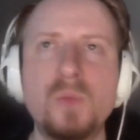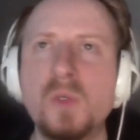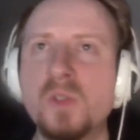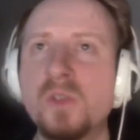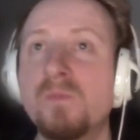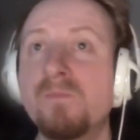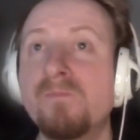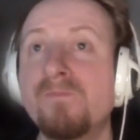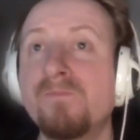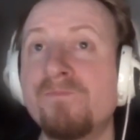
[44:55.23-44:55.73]

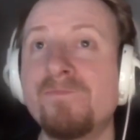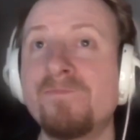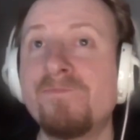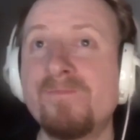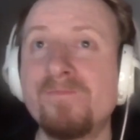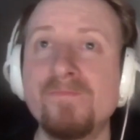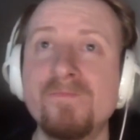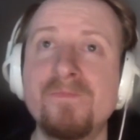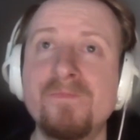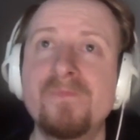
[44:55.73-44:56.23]
Clone Wars,
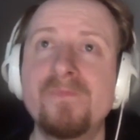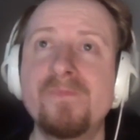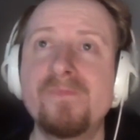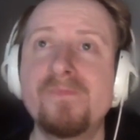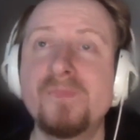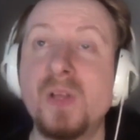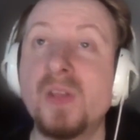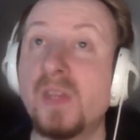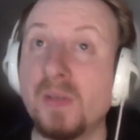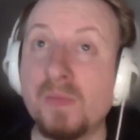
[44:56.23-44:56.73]

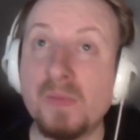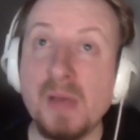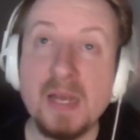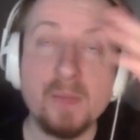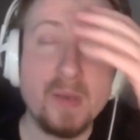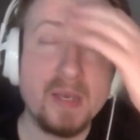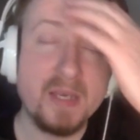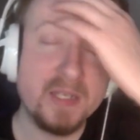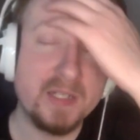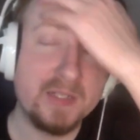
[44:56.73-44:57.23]
like
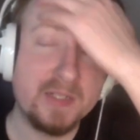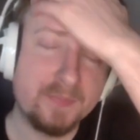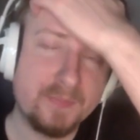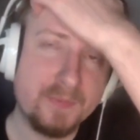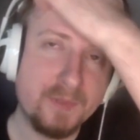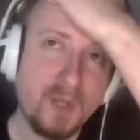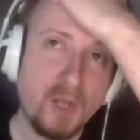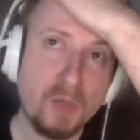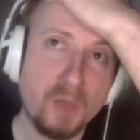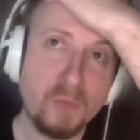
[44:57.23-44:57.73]
the
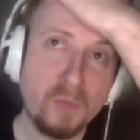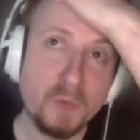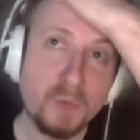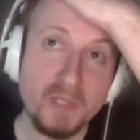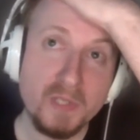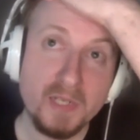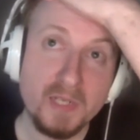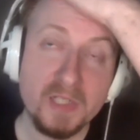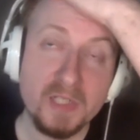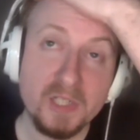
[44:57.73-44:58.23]
animated
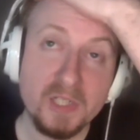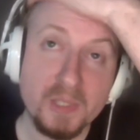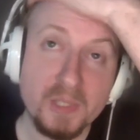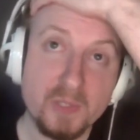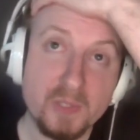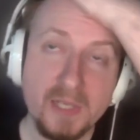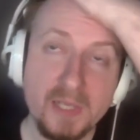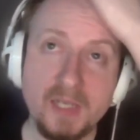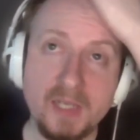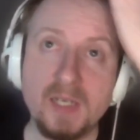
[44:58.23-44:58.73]
Clone Wars thing, and
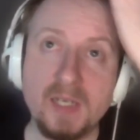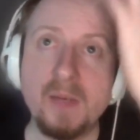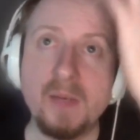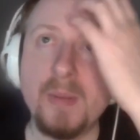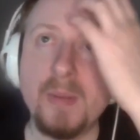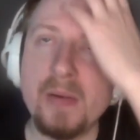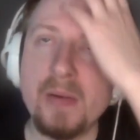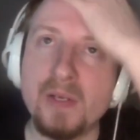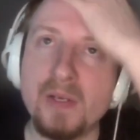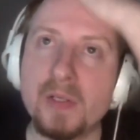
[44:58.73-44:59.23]
she was like
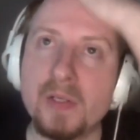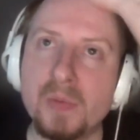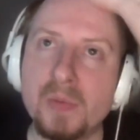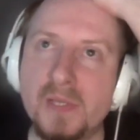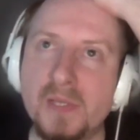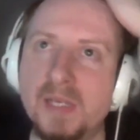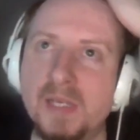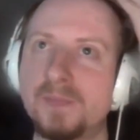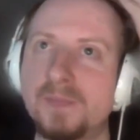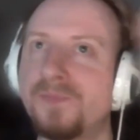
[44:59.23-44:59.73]
a bounty
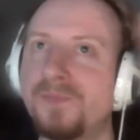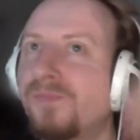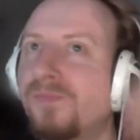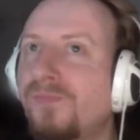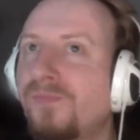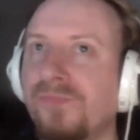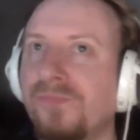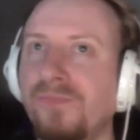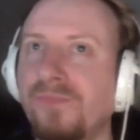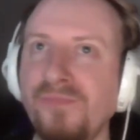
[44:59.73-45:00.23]
hunter in that.